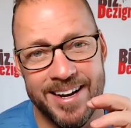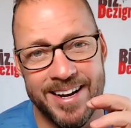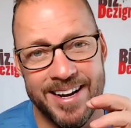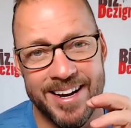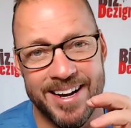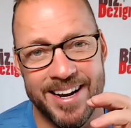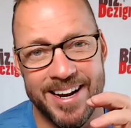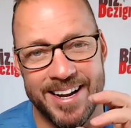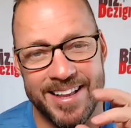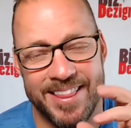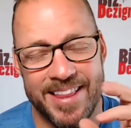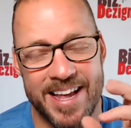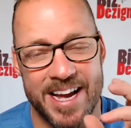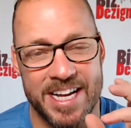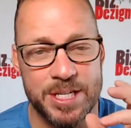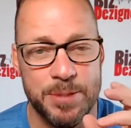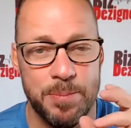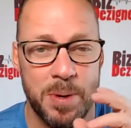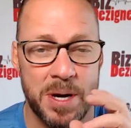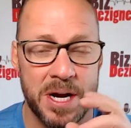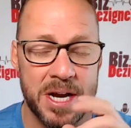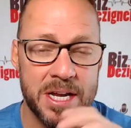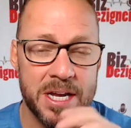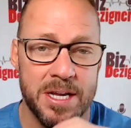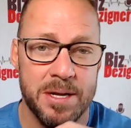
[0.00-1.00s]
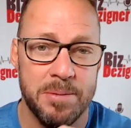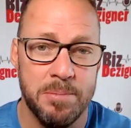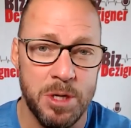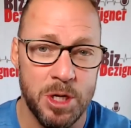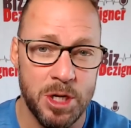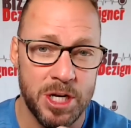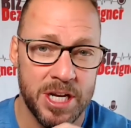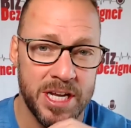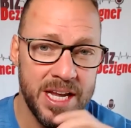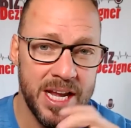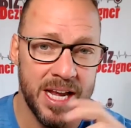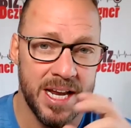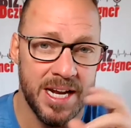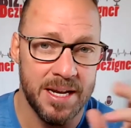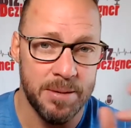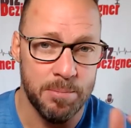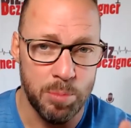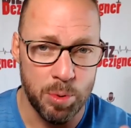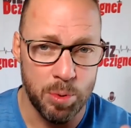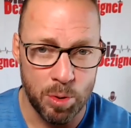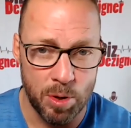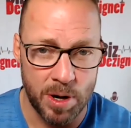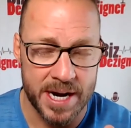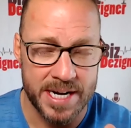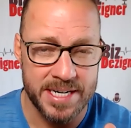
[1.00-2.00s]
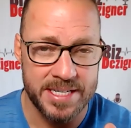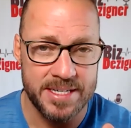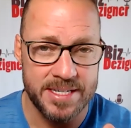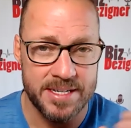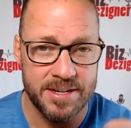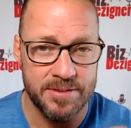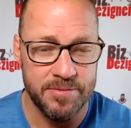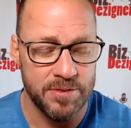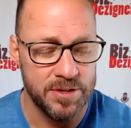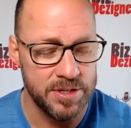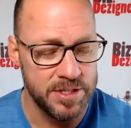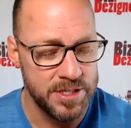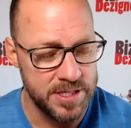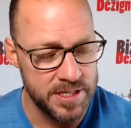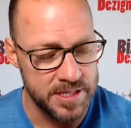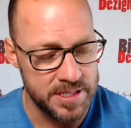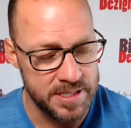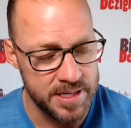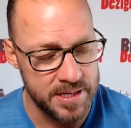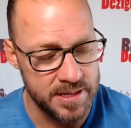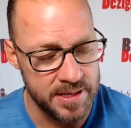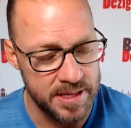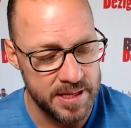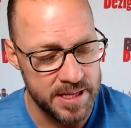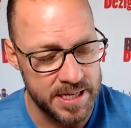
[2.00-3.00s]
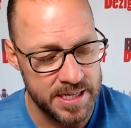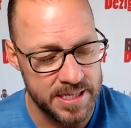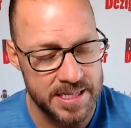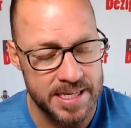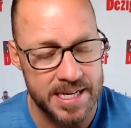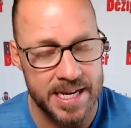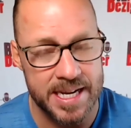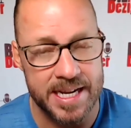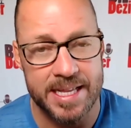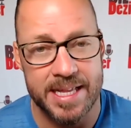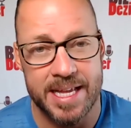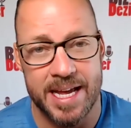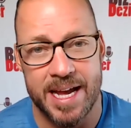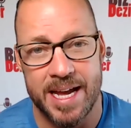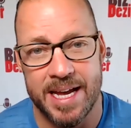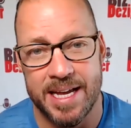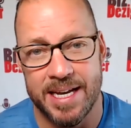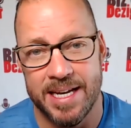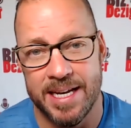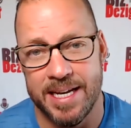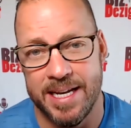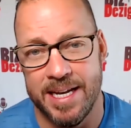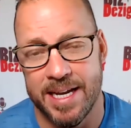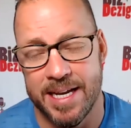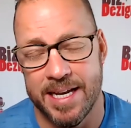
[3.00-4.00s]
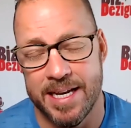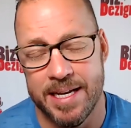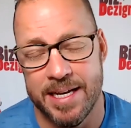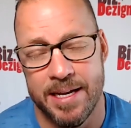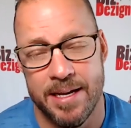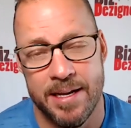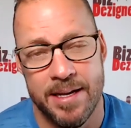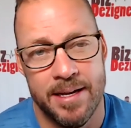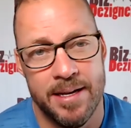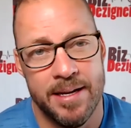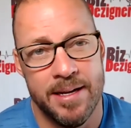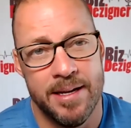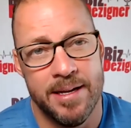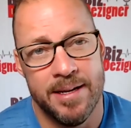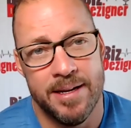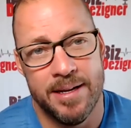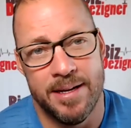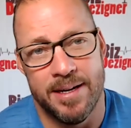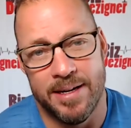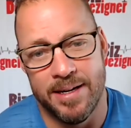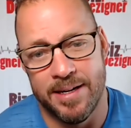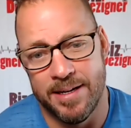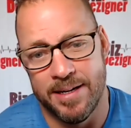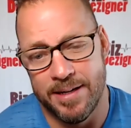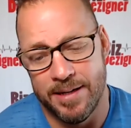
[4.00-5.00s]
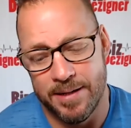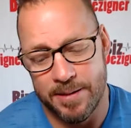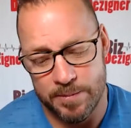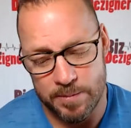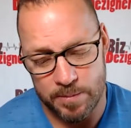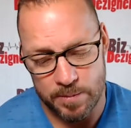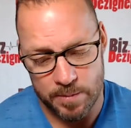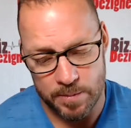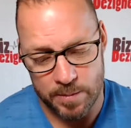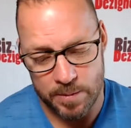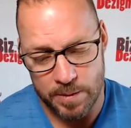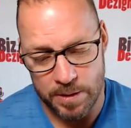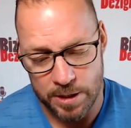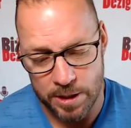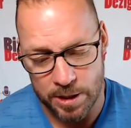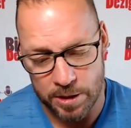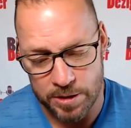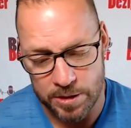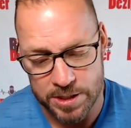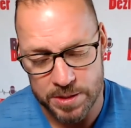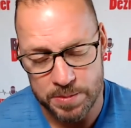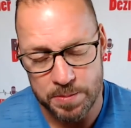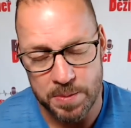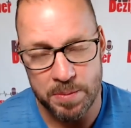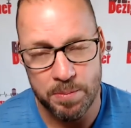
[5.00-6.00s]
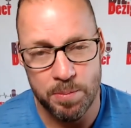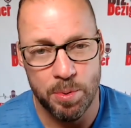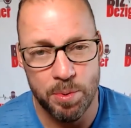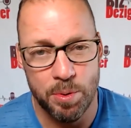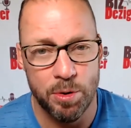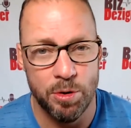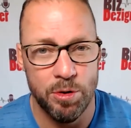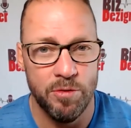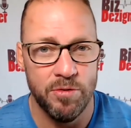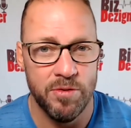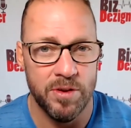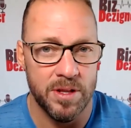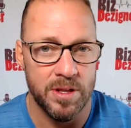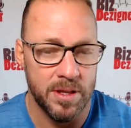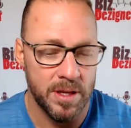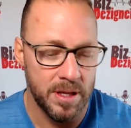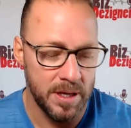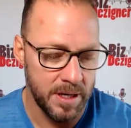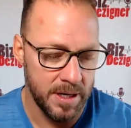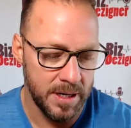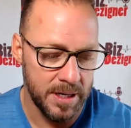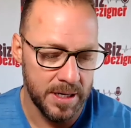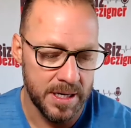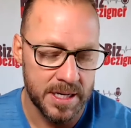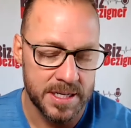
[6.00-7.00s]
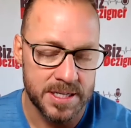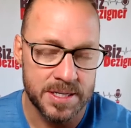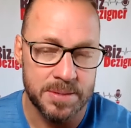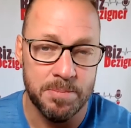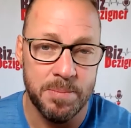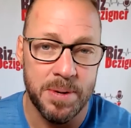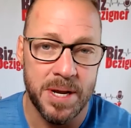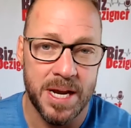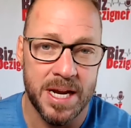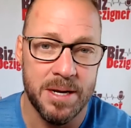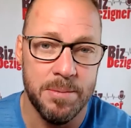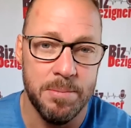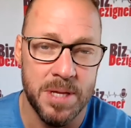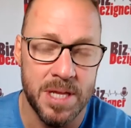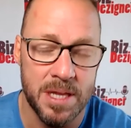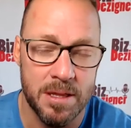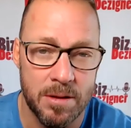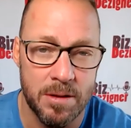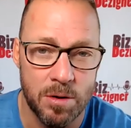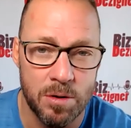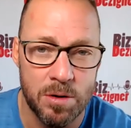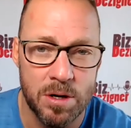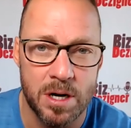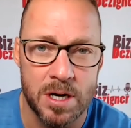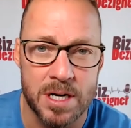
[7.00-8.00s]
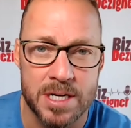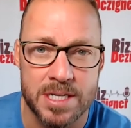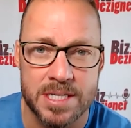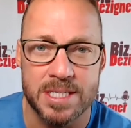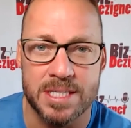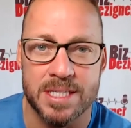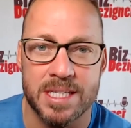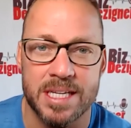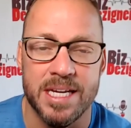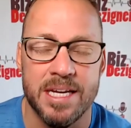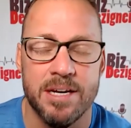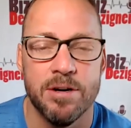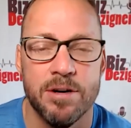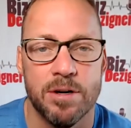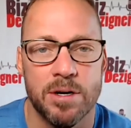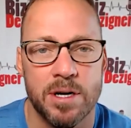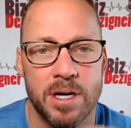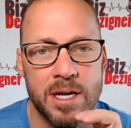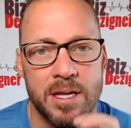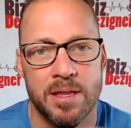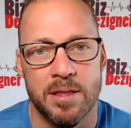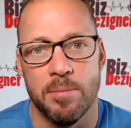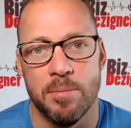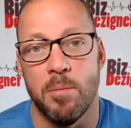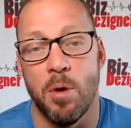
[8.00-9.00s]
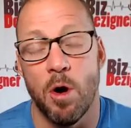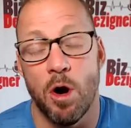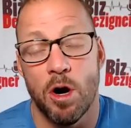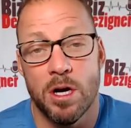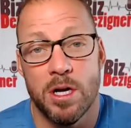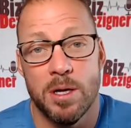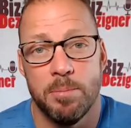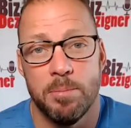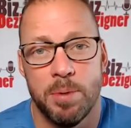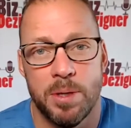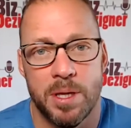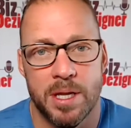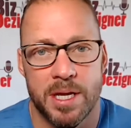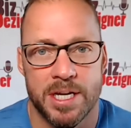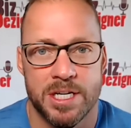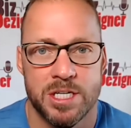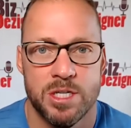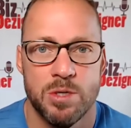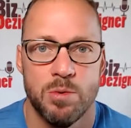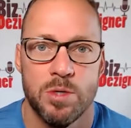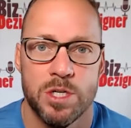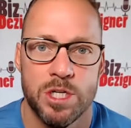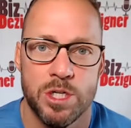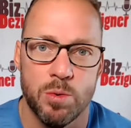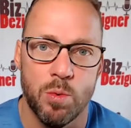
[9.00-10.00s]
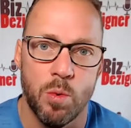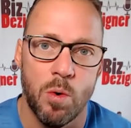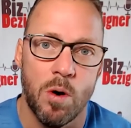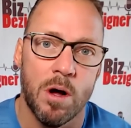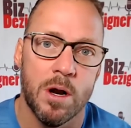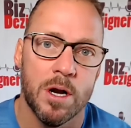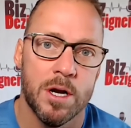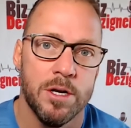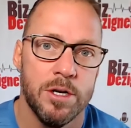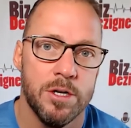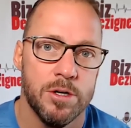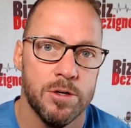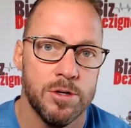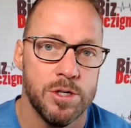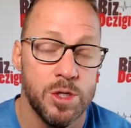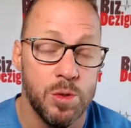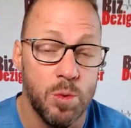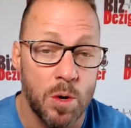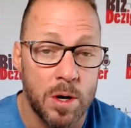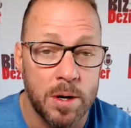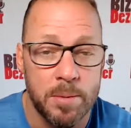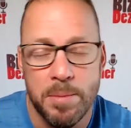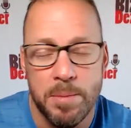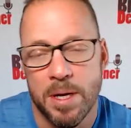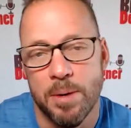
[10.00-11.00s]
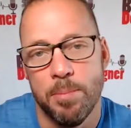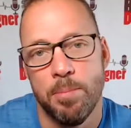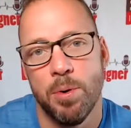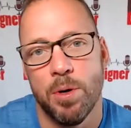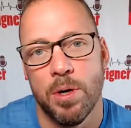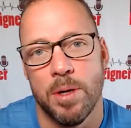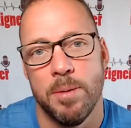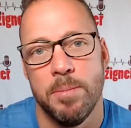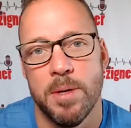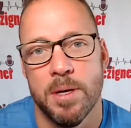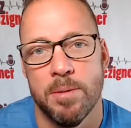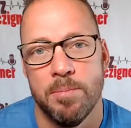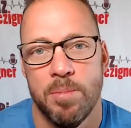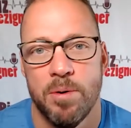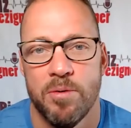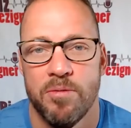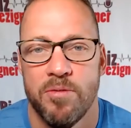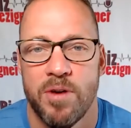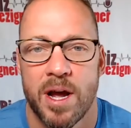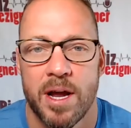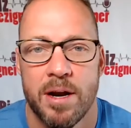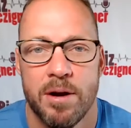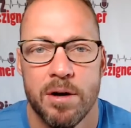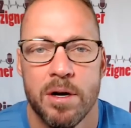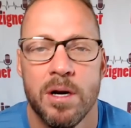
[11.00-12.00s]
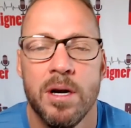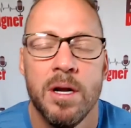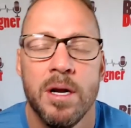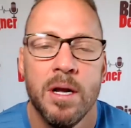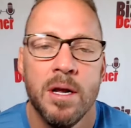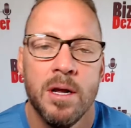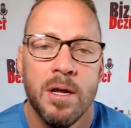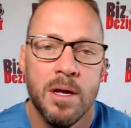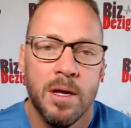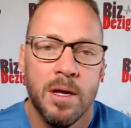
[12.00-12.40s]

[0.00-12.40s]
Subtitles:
And that's by communicating price differences and things like that. And again, it's been proven that it doesn't pay to be the low cost leader in the marketplace. What you want to do is you want to be a premium provider.